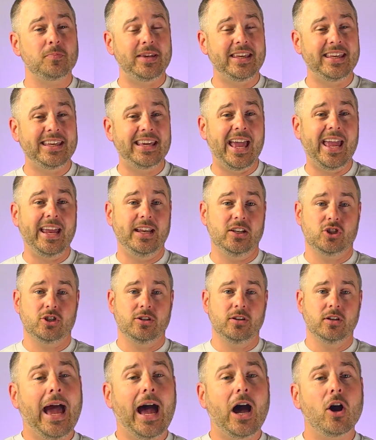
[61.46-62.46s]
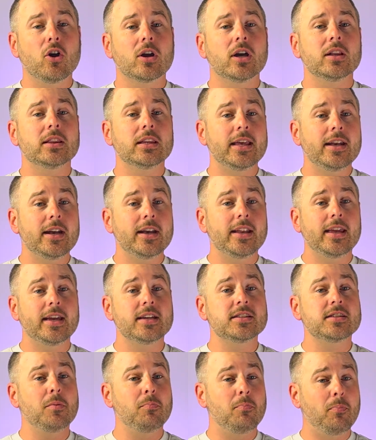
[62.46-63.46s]
pH. Alkalinity
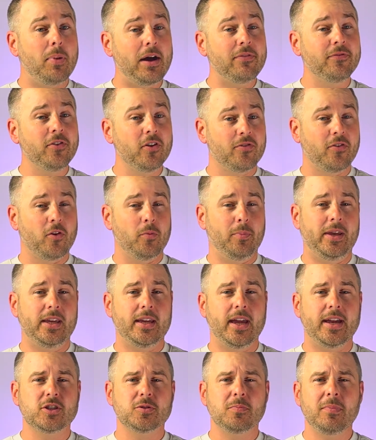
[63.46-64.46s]
is a buffer for pH,